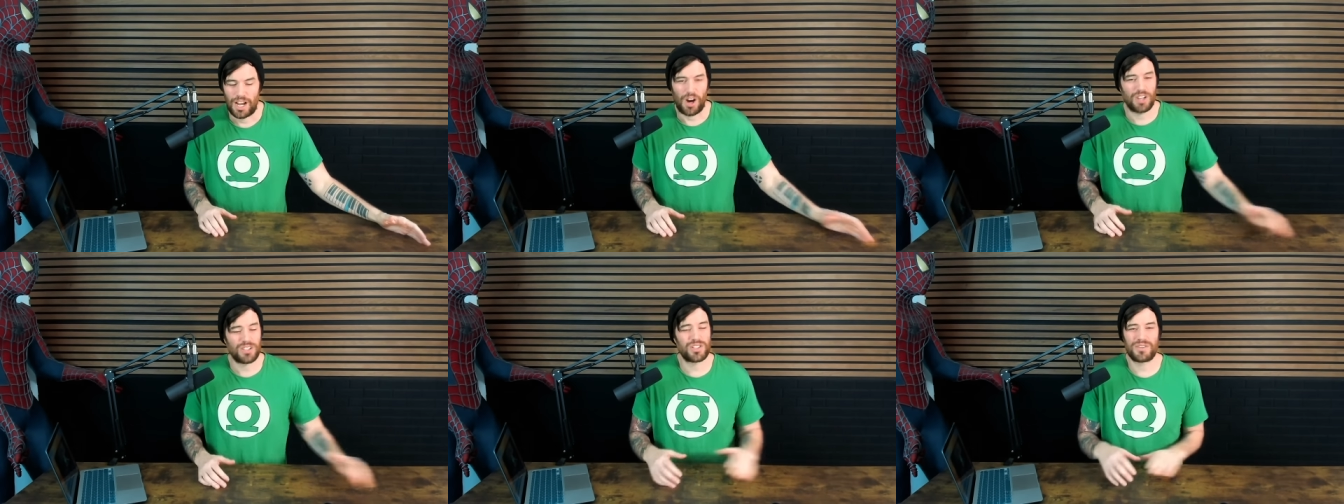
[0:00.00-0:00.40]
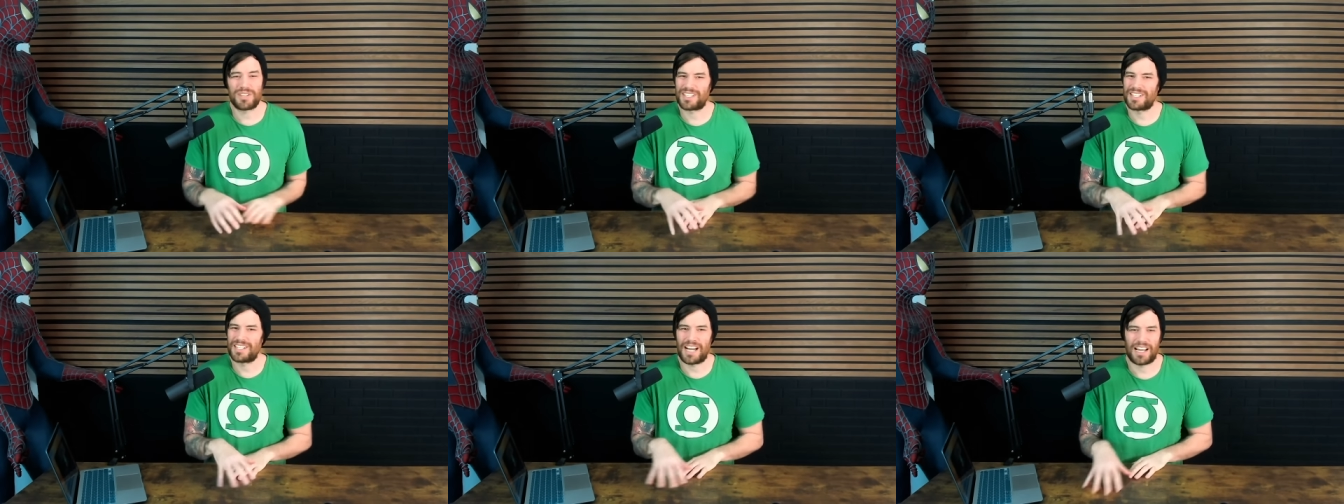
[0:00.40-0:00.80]
Also,
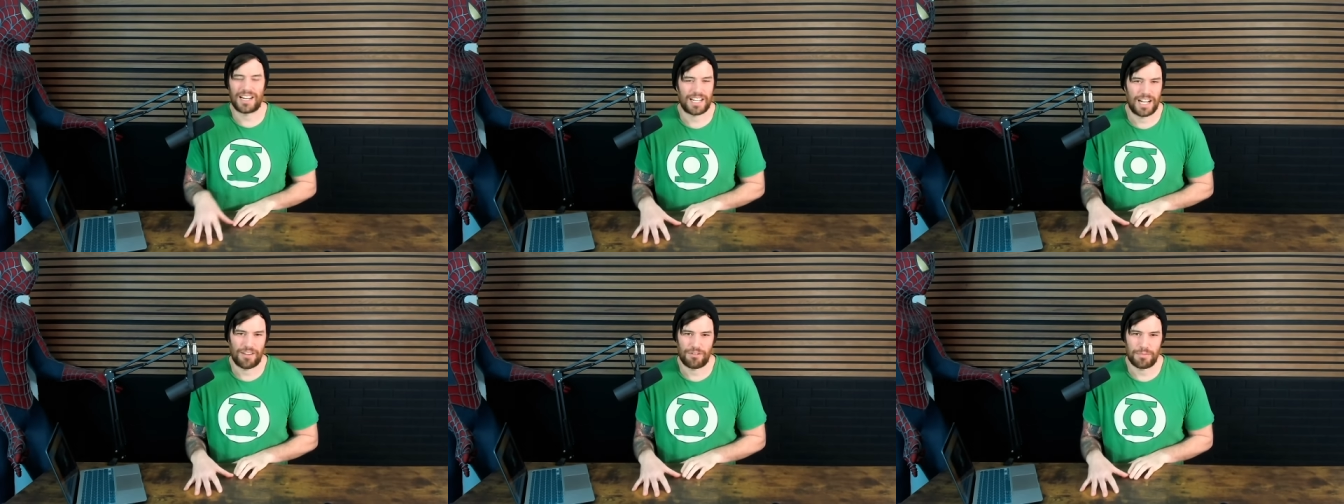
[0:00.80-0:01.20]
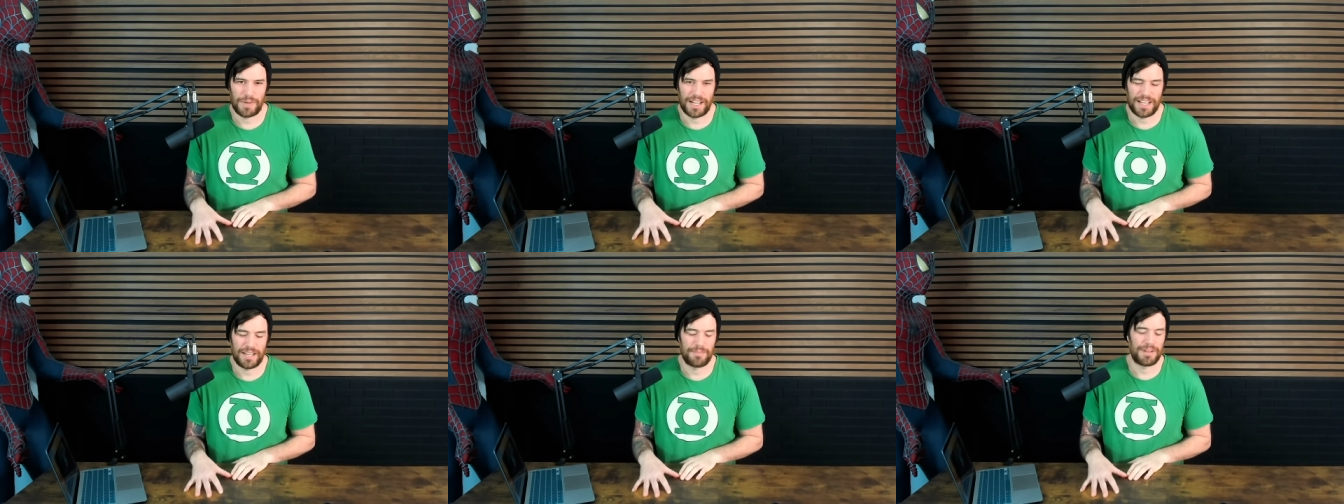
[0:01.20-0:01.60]
it's not a cover
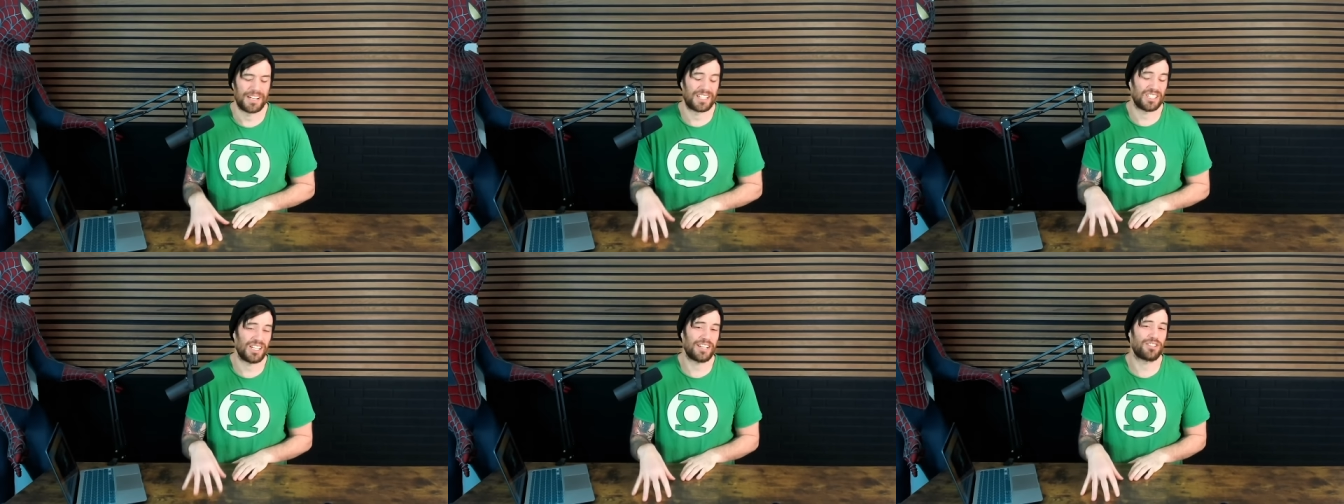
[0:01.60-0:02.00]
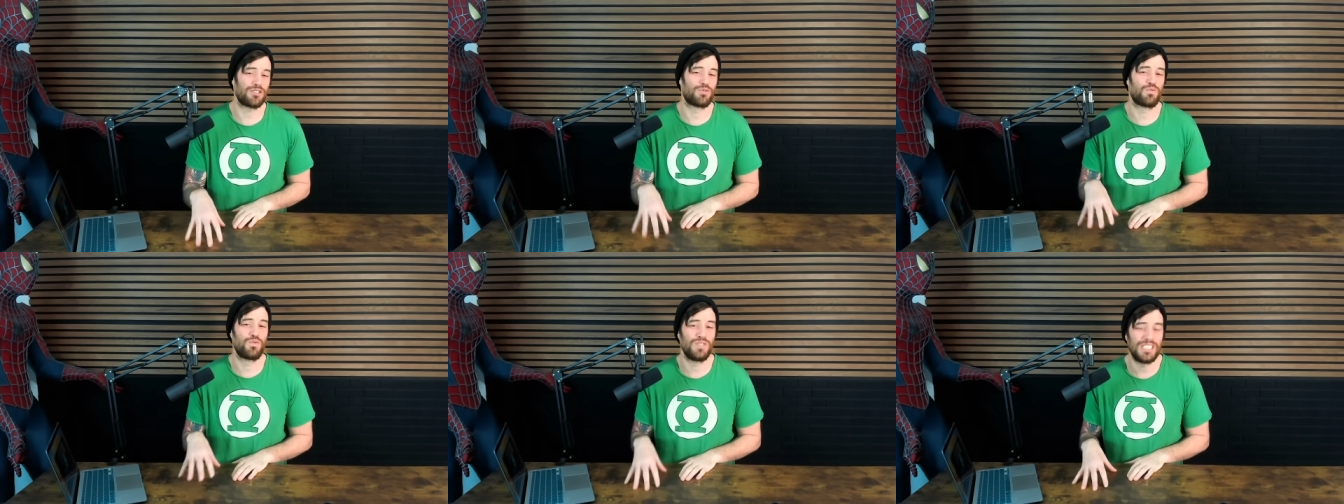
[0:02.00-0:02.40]
by him, and
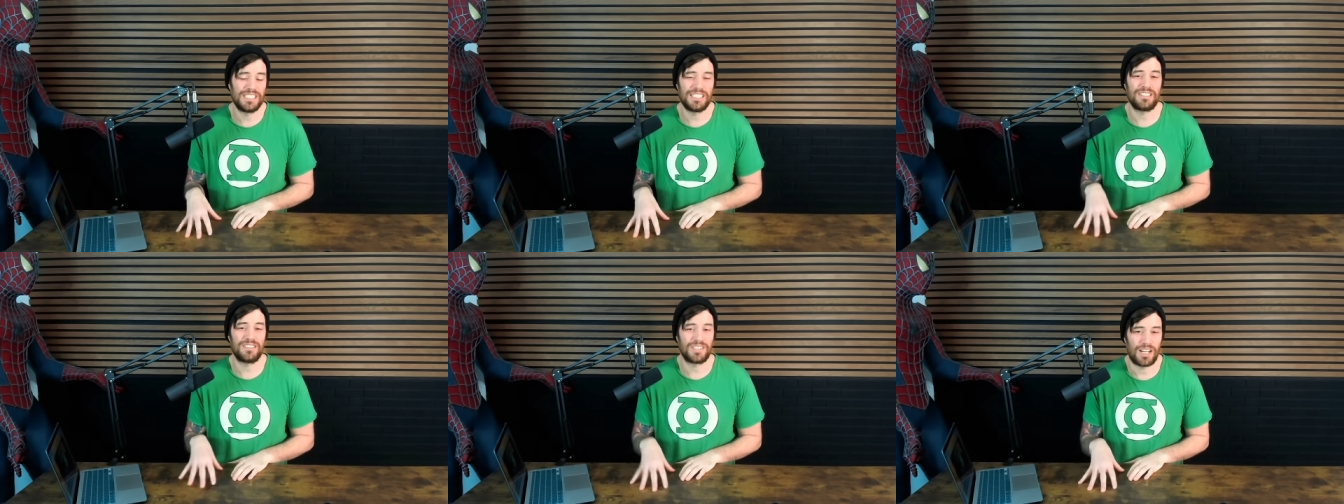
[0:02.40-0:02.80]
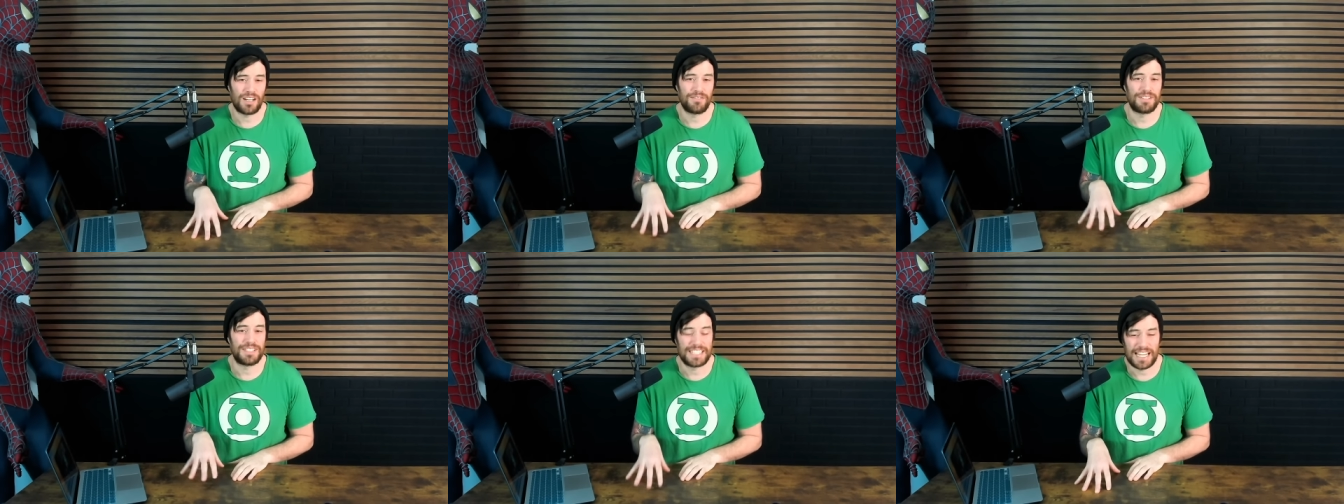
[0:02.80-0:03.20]
collectors really
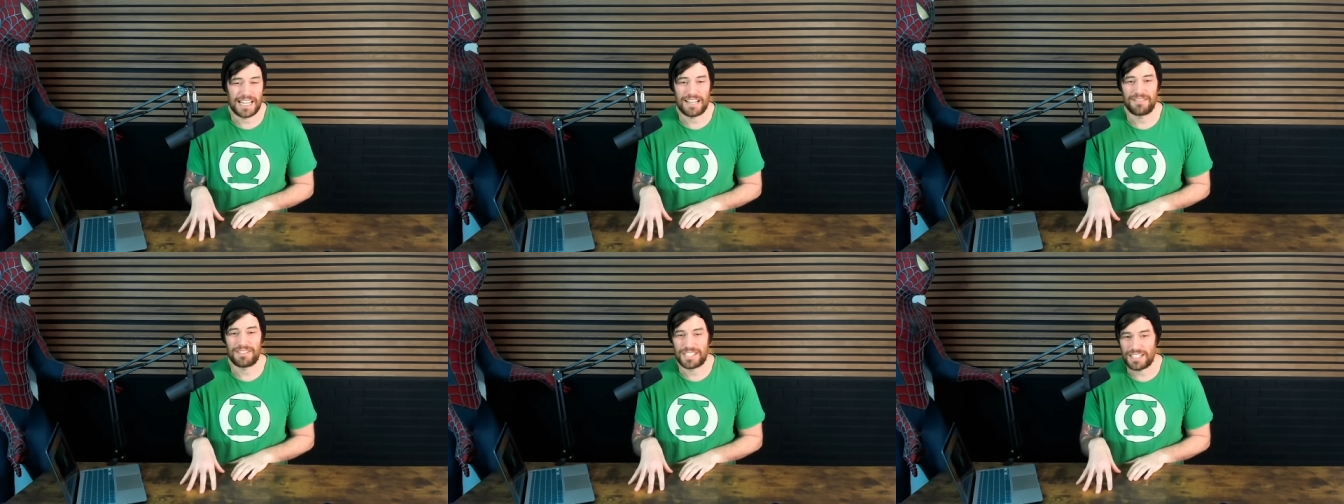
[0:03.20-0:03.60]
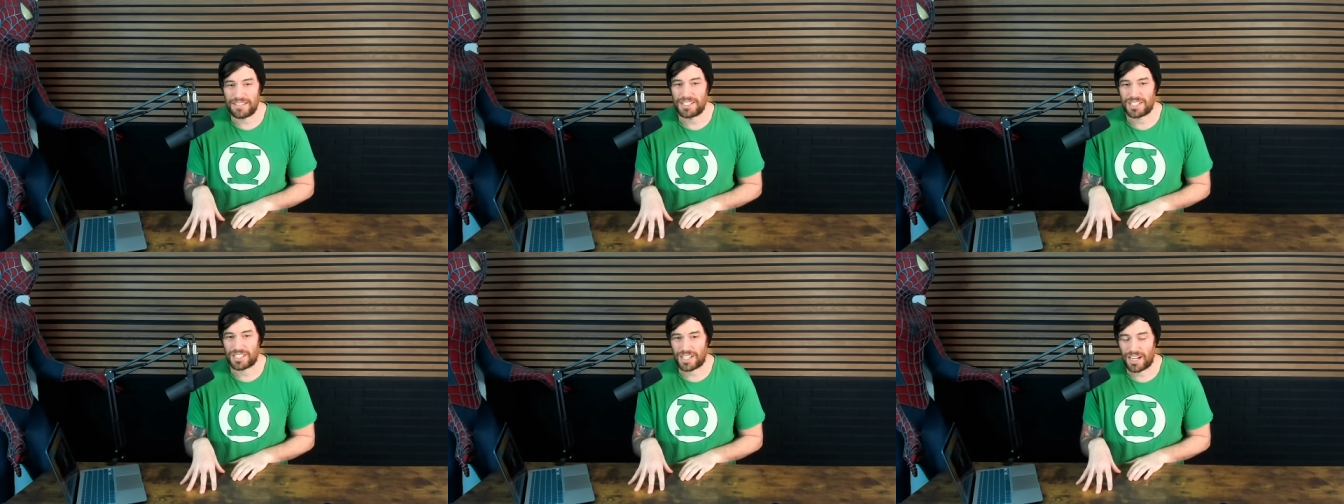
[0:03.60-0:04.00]
love Dave
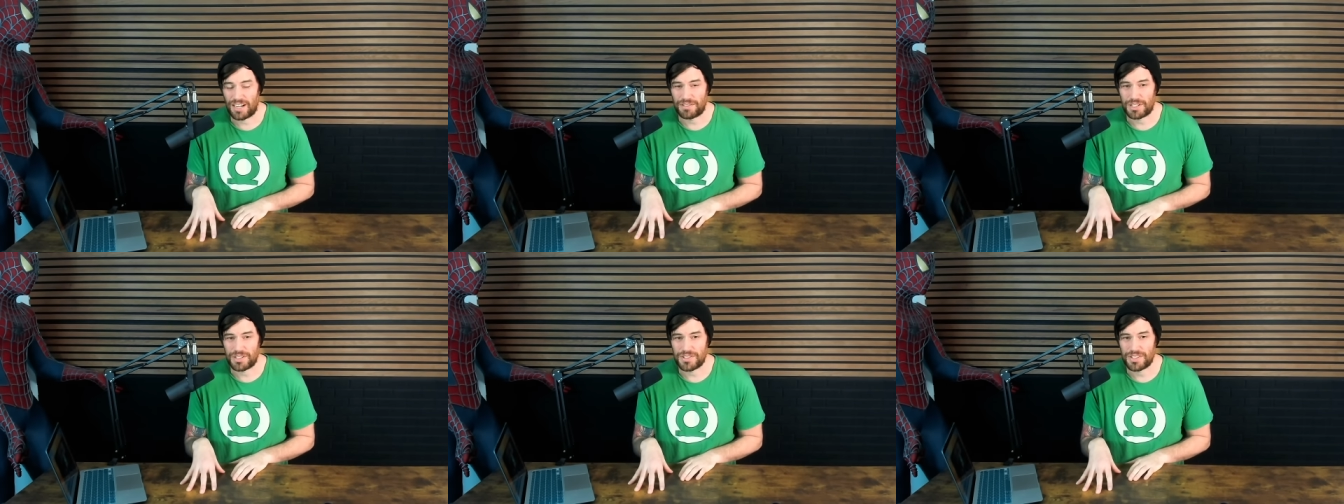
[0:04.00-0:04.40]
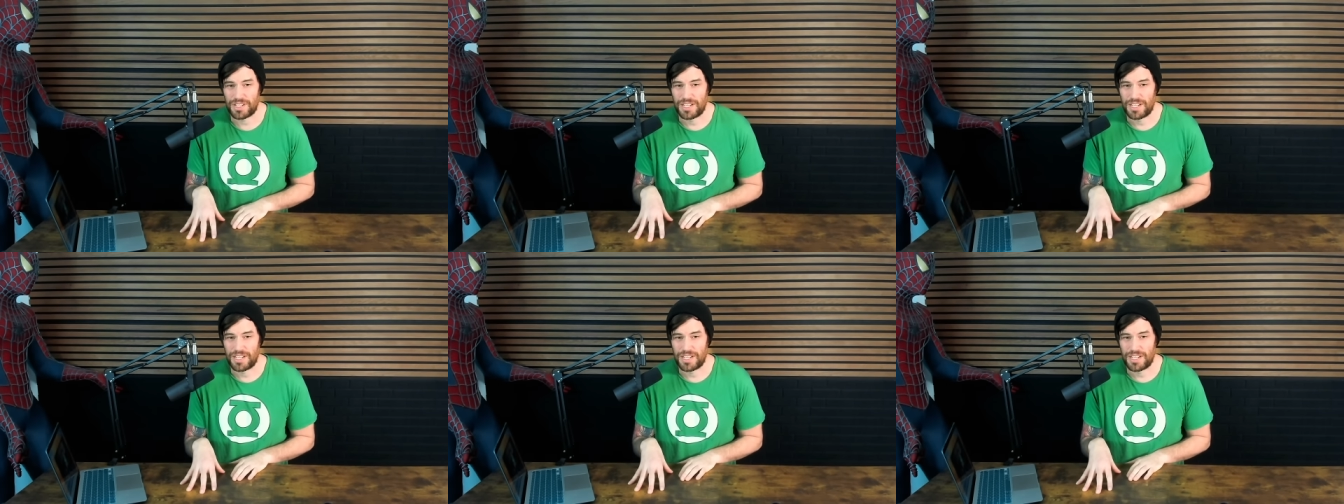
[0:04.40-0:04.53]
Stevens covers.